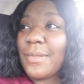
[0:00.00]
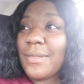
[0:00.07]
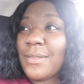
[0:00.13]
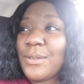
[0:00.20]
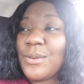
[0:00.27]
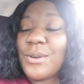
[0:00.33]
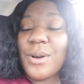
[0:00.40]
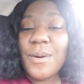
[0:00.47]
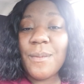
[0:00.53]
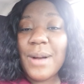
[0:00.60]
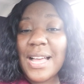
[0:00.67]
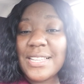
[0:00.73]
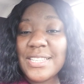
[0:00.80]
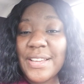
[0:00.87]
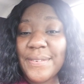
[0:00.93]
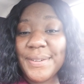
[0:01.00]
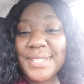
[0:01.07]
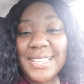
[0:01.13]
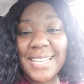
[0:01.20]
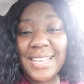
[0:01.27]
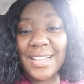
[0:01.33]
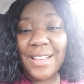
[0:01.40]
you're going to watch
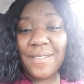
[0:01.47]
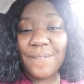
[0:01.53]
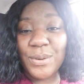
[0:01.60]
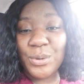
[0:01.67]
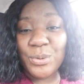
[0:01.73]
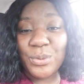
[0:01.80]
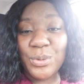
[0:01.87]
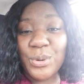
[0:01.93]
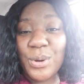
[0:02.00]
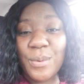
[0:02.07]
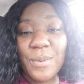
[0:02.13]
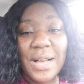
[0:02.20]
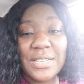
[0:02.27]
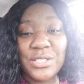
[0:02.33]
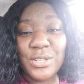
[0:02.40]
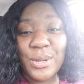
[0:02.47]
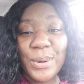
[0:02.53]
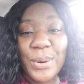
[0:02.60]
everything unfold. You're going to watch the